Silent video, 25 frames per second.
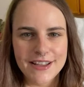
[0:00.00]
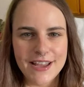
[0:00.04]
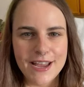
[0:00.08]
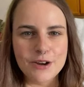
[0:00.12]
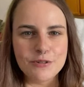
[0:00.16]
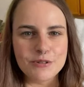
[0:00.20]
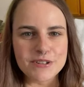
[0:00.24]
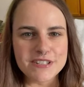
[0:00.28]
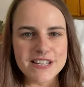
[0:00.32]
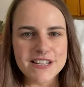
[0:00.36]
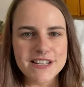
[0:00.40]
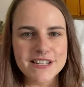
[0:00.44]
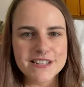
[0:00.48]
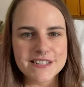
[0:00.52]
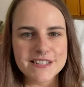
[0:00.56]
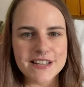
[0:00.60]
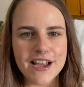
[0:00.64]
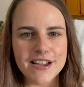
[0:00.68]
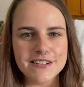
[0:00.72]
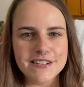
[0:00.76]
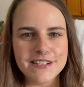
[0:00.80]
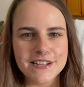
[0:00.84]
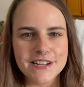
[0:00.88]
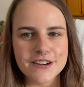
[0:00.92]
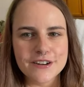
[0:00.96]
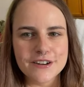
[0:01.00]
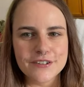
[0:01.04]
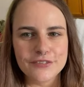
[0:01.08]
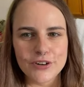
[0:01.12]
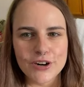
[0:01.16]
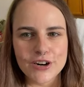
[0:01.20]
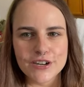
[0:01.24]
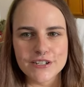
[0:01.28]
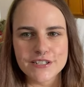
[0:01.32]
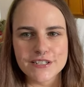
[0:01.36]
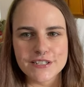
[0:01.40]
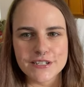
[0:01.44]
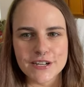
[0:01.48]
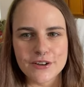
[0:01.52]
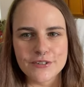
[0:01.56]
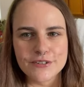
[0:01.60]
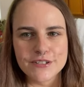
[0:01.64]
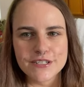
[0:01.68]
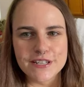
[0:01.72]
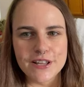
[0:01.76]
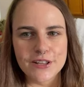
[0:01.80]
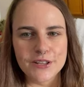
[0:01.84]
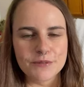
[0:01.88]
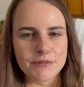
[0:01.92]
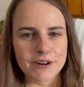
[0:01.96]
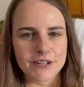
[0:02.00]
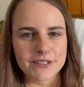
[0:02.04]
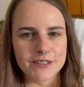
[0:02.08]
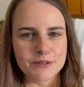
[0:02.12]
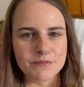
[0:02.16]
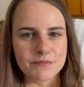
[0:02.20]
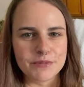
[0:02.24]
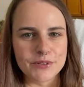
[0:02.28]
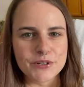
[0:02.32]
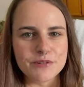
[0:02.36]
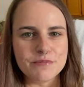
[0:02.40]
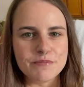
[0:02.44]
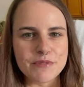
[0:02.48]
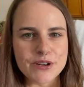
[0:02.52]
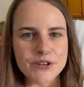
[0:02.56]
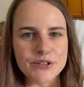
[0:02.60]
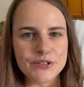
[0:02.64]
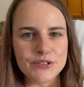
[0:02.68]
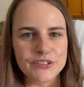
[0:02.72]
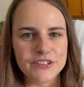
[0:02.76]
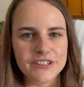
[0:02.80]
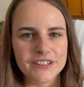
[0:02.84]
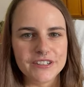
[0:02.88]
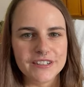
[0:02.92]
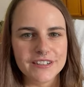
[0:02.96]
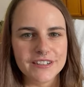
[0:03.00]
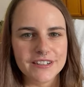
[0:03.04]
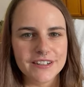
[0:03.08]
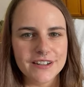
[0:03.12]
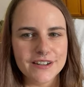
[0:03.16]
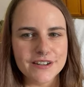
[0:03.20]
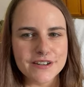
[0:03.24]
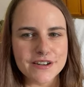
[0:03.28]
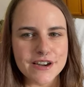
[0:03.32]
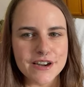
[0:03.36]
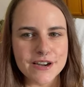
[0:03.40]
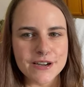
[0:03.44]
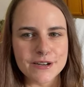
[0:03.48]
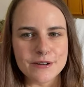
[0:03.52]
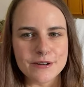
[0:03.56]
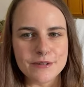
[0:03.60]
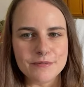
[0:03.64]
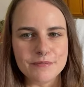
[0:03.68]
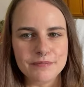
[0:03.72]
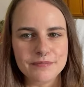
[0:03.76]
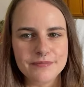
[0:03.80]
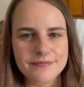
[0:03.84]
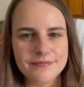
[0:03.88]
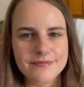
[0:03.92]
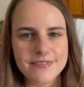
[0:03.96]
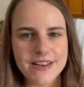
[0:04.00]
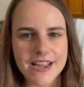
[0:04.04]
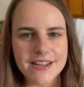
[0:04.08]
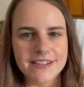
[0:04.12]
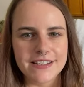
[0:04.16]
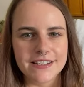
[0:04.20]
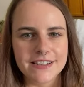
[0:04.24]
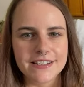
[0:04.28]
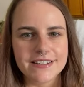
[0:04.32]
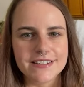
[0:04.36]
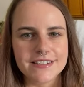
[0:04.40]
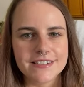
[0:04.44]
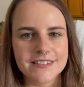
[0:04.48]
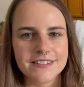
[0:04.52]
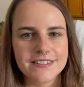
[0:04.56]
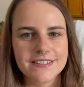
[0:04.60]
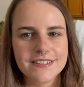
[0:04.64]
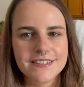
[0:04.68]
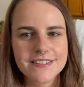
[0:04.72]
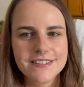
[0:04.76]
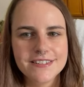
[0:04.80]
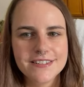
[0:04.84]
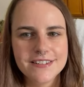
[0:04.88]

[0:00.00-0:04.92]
It was his idea for us to go celebrate the blue moon um, naked,